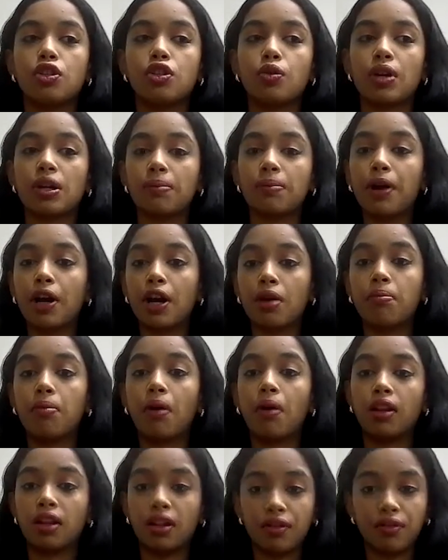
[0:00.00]
doing
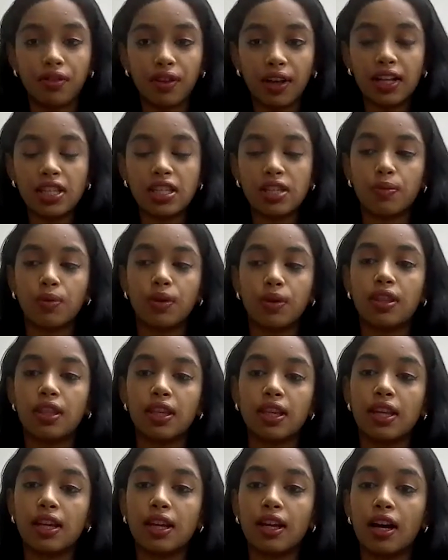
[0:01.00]
parabolic flights with
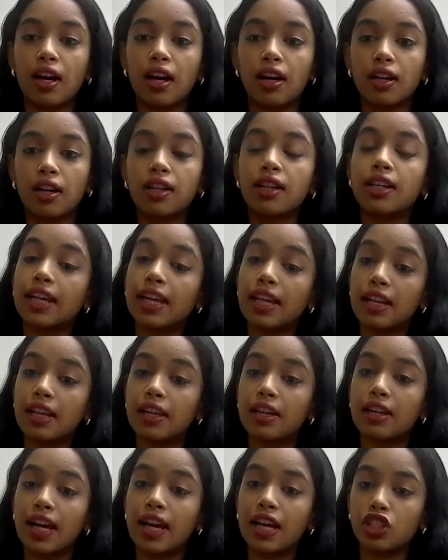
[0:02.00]
the
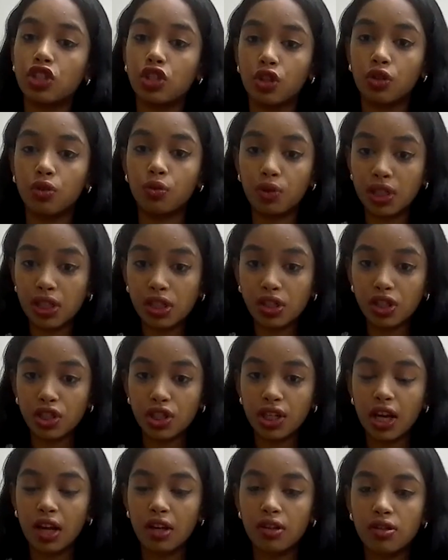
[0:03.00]
Canadian National
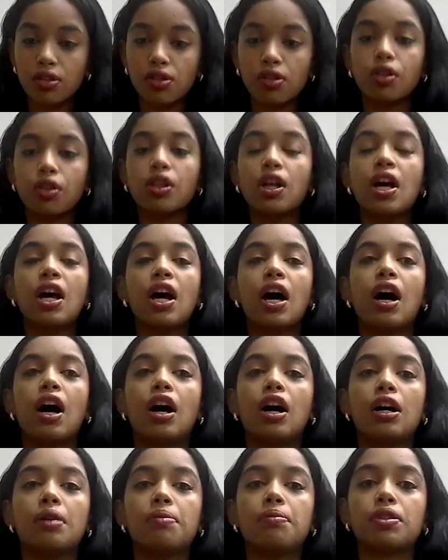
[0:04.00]
Research Council.
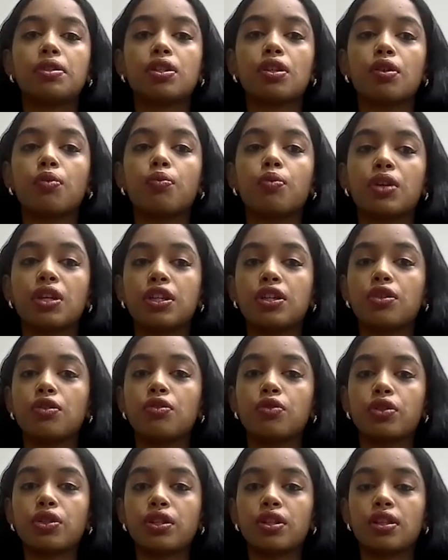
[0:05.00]
So we
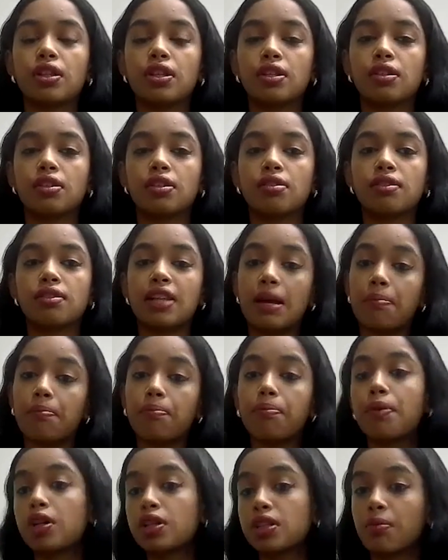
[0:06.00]
used the
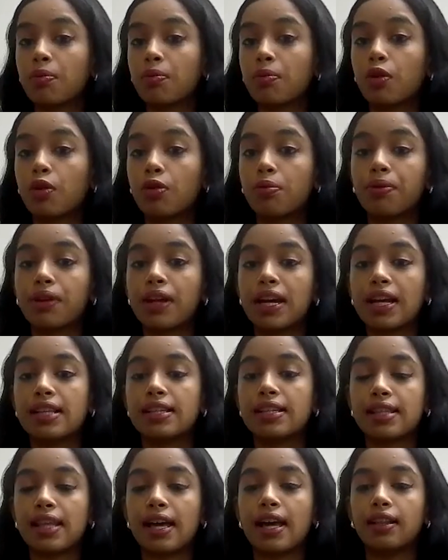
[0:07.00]
similar
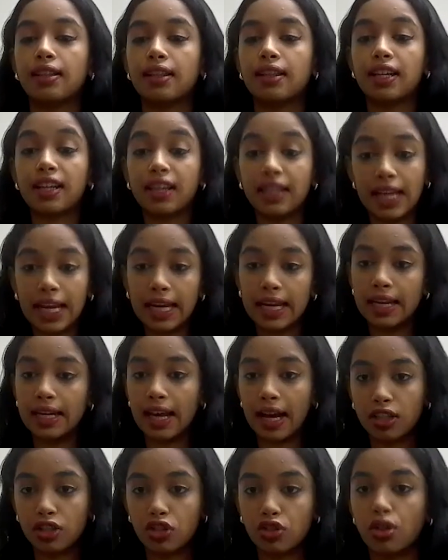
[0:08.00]
planes that the
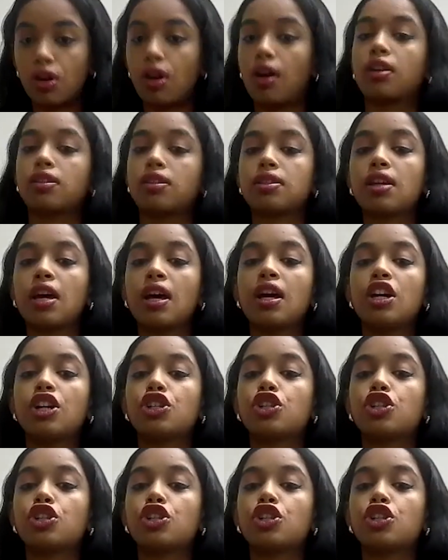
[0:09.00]
Canadian astronauts